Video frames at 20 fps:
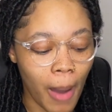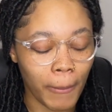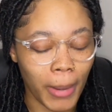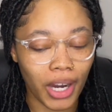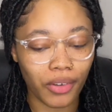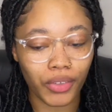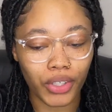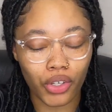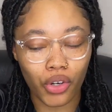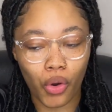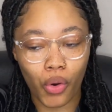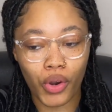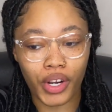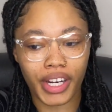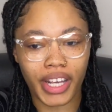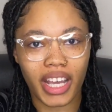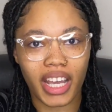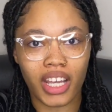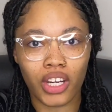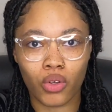might record
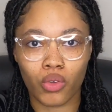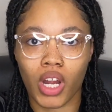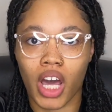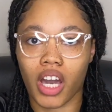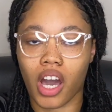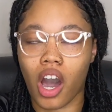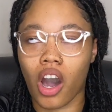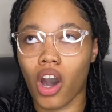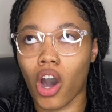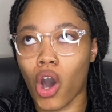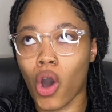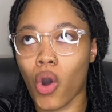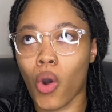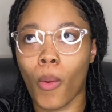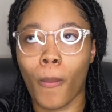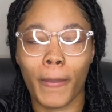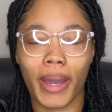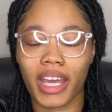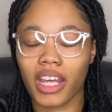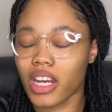it and do like a whole
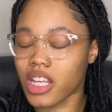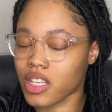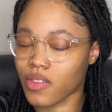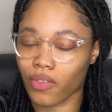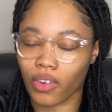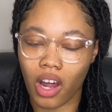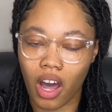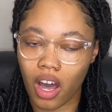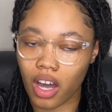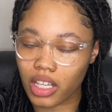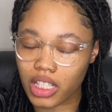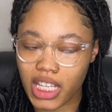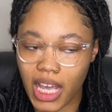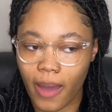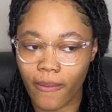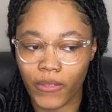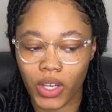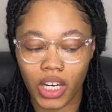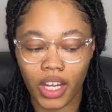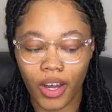maintenance vlog
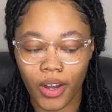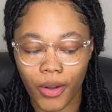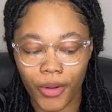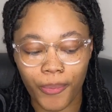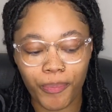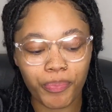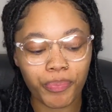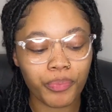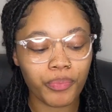type video.